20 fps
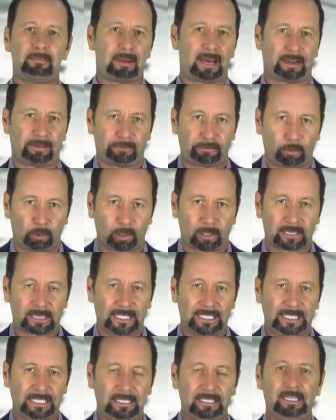
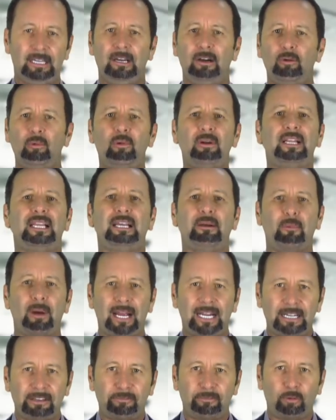metaphorically, what are they
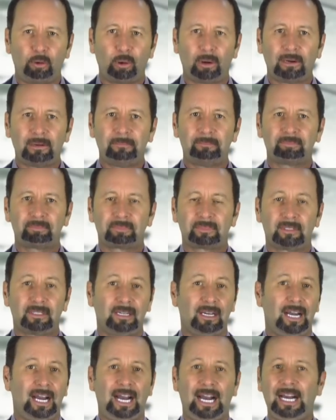waiting for?
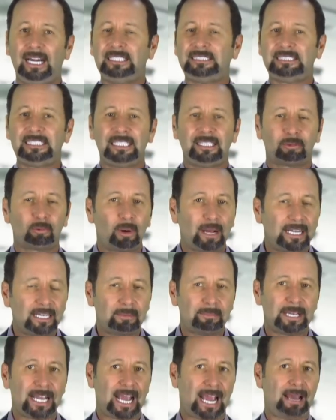I'd say they're waiting
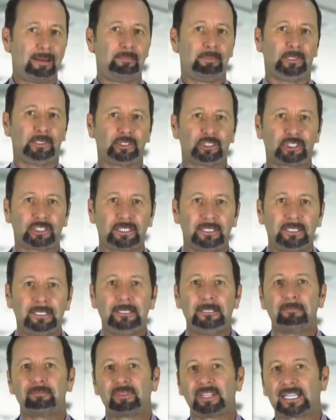to be ambushed.
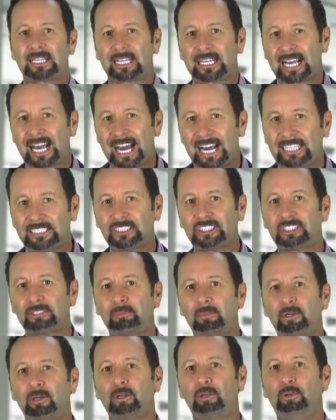The
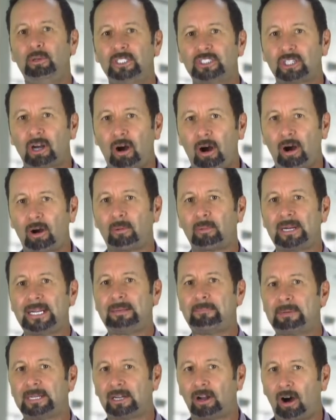customer who has
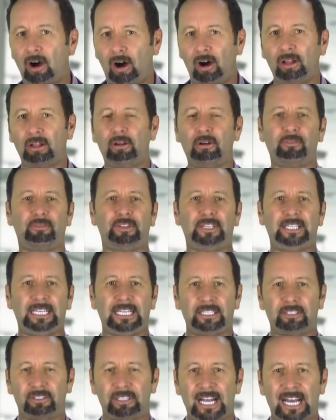already been all over the
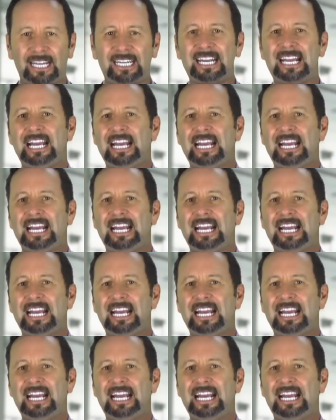internet